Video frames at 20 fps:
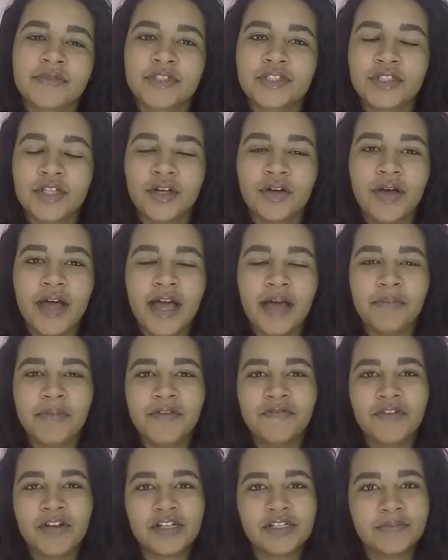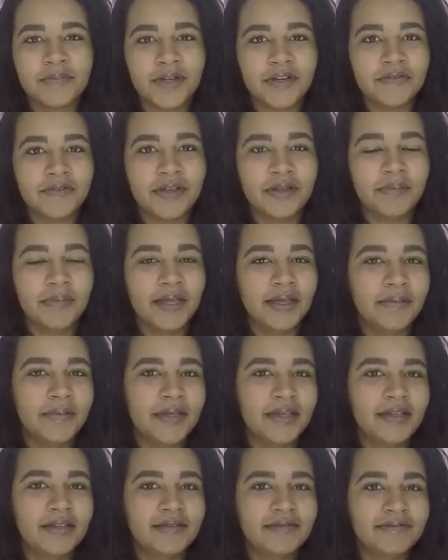So happy first birthday,
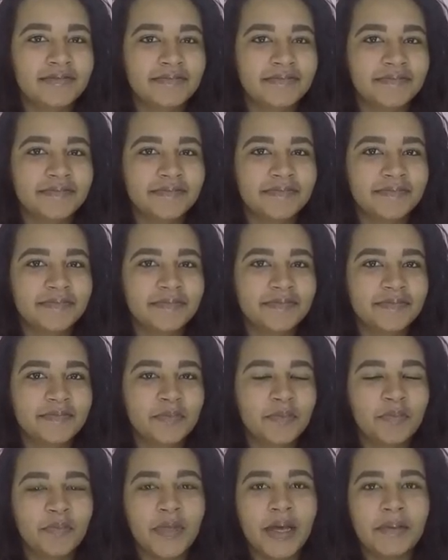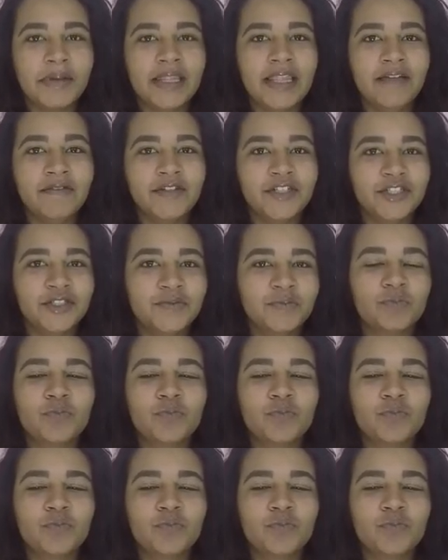baby. Mommy loves you.